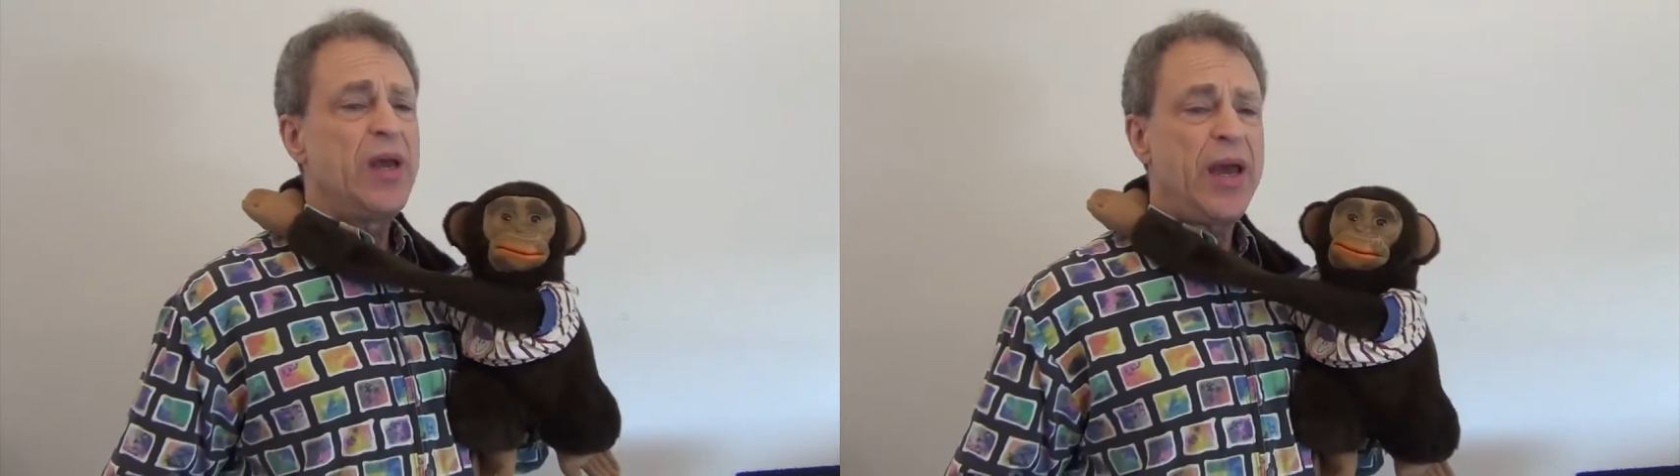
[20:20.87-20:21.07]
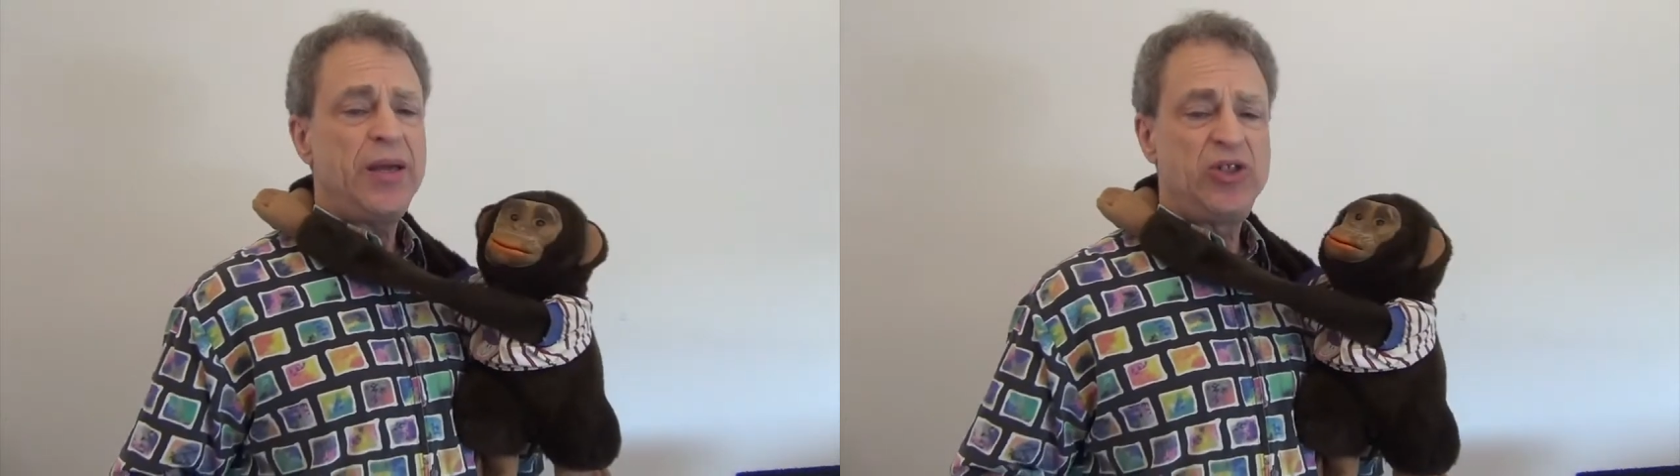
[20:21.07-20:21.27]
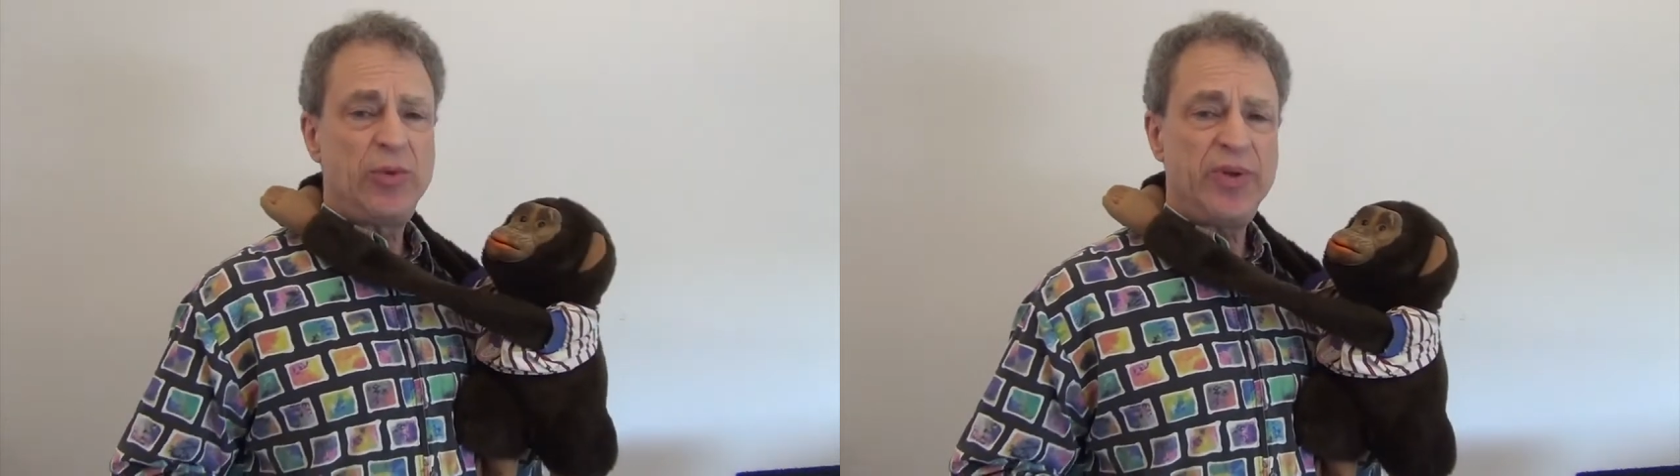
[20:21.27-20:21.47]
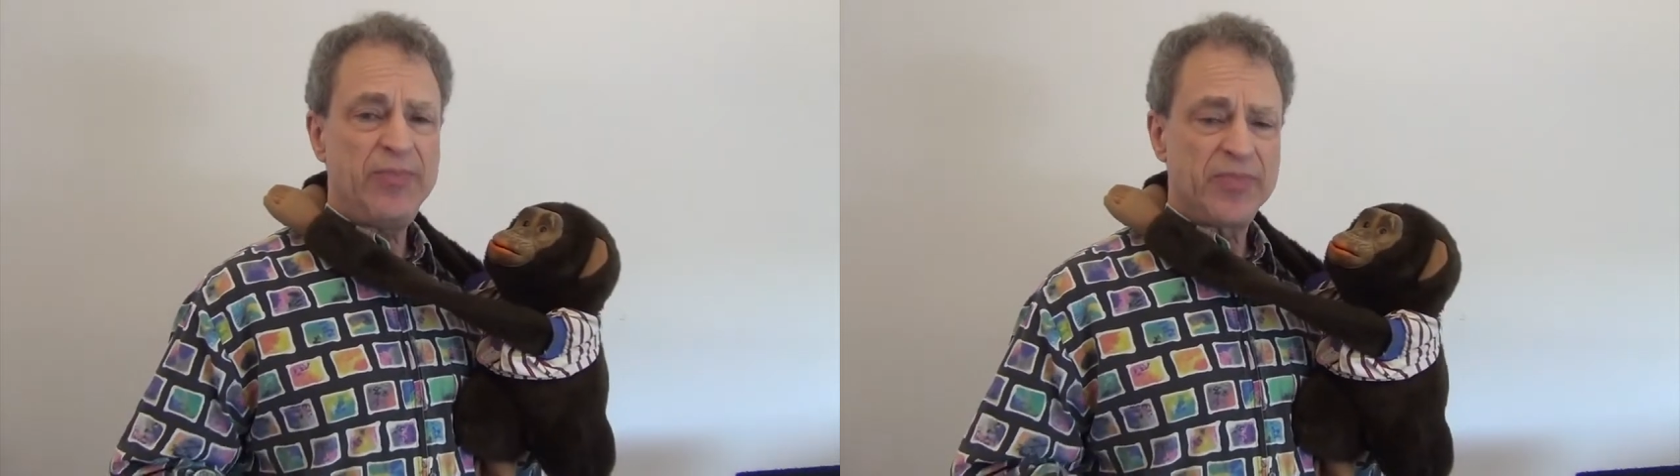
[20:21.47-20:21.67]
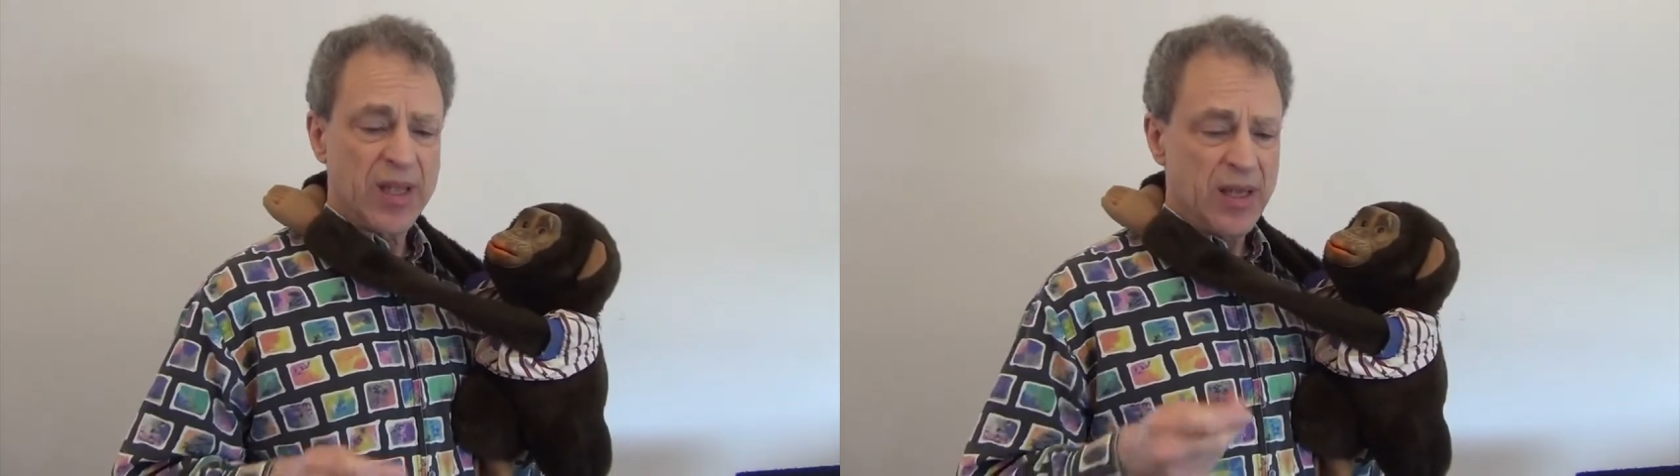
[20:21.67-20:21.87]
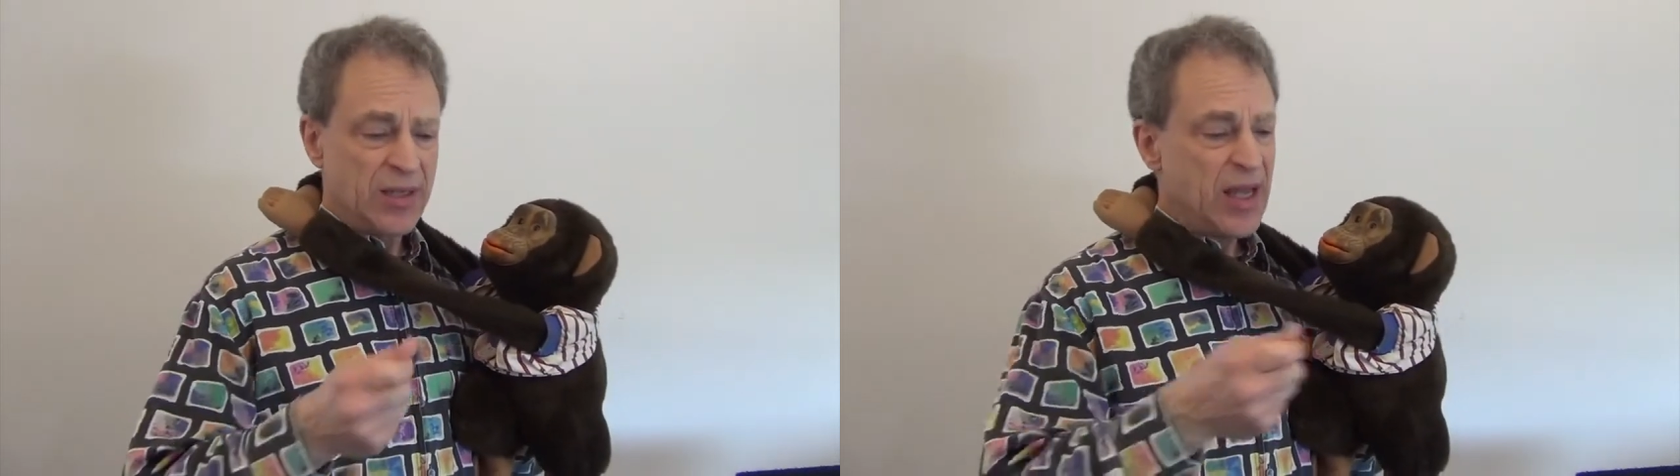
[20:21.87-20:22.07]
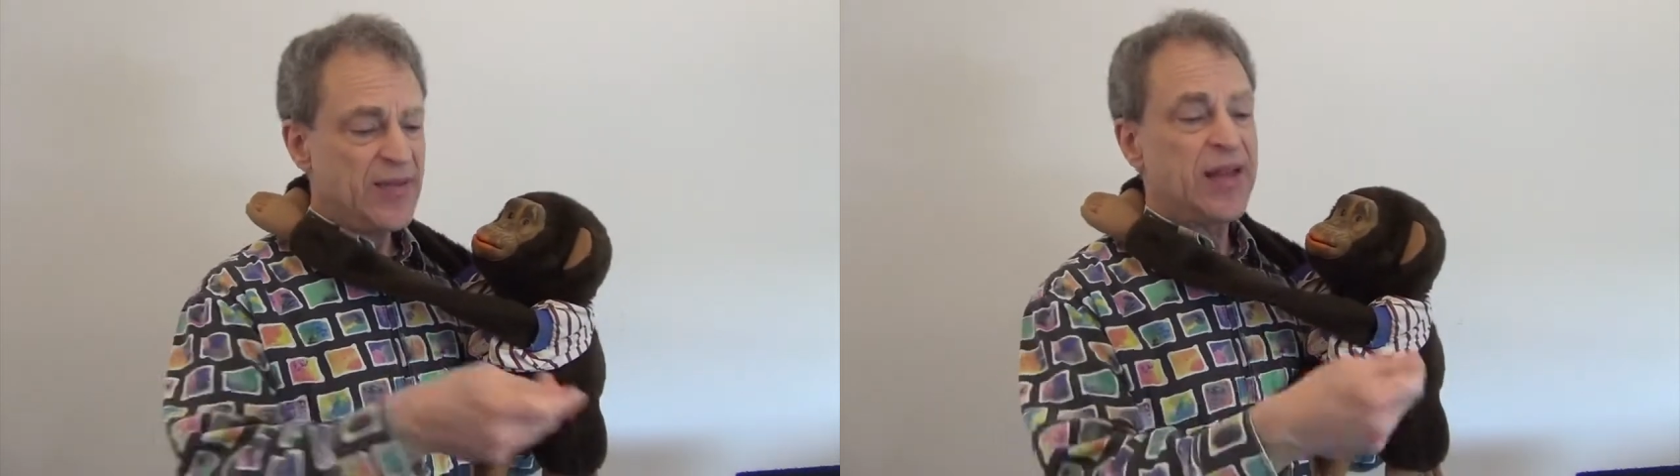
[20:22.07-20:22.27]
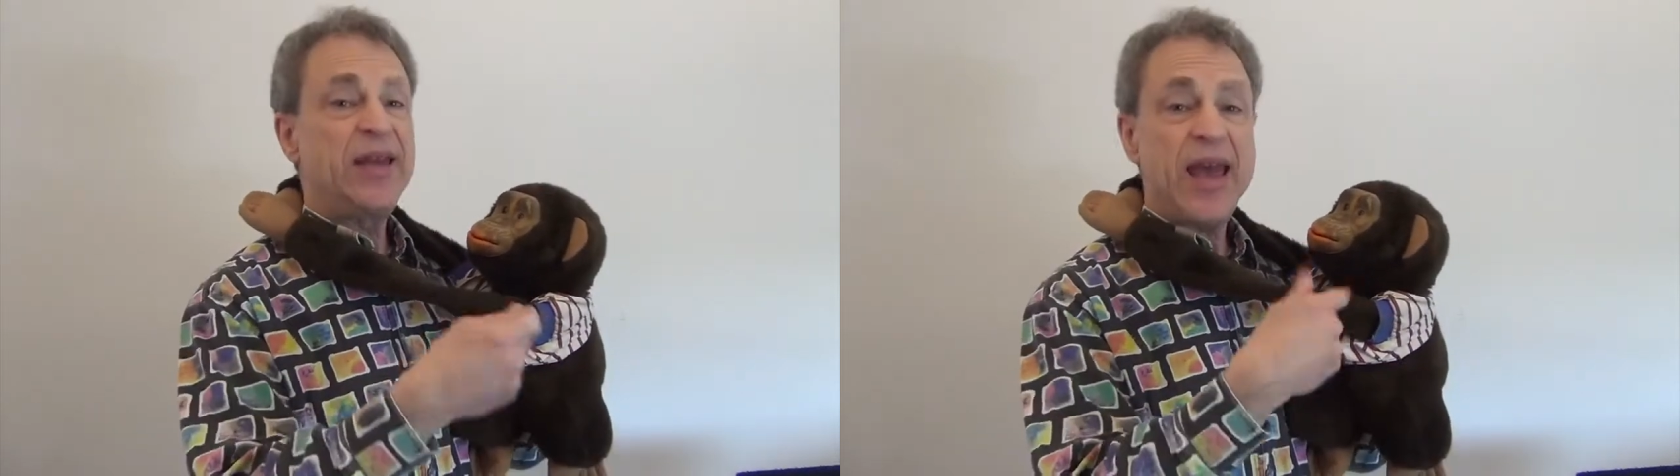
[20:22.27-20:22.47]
hey Chippy, take that